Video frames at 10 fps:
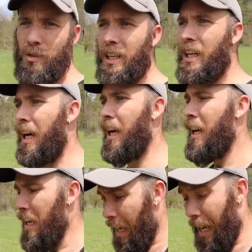drinker.
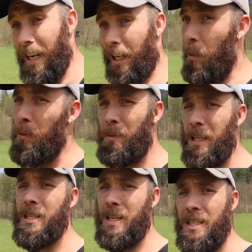I had a couple
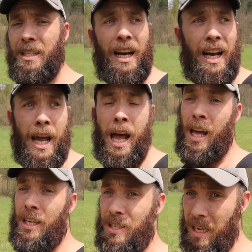beers yesterday
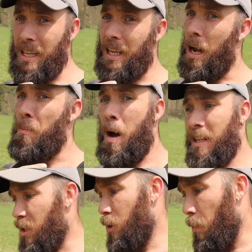saying that I
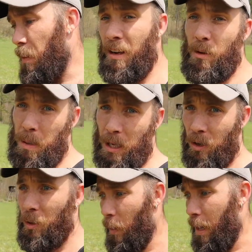might stop and have a beer
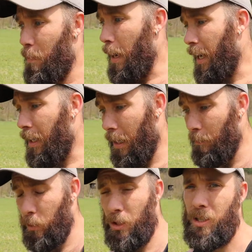on the way back
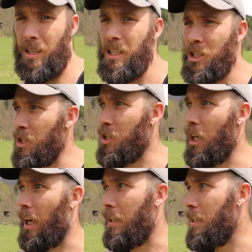because um, let's just
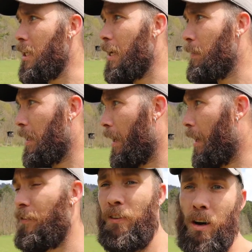check I'll tell you how many
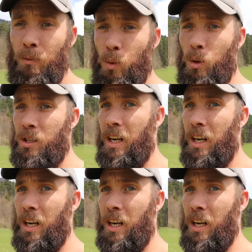how far I've walked